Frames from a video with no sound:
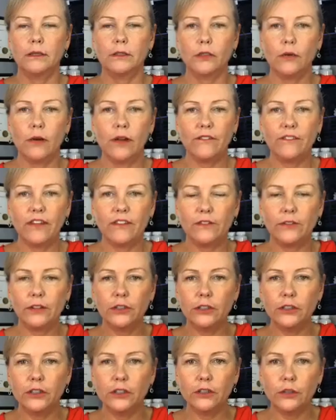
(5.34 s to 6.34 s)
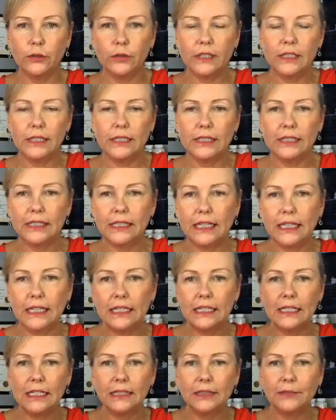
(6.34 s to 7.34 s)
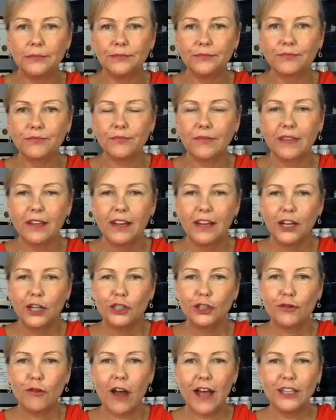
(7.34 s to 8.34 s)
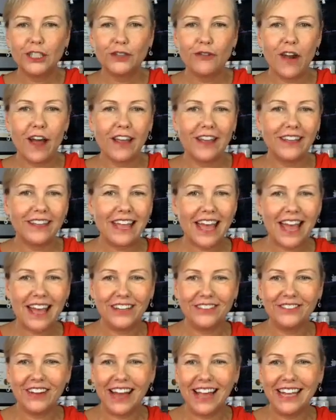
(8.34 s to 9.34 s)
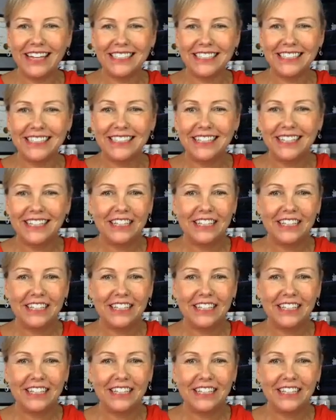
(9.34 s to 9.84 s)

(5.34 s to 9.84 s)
So if at first you don't succeed, try again, right?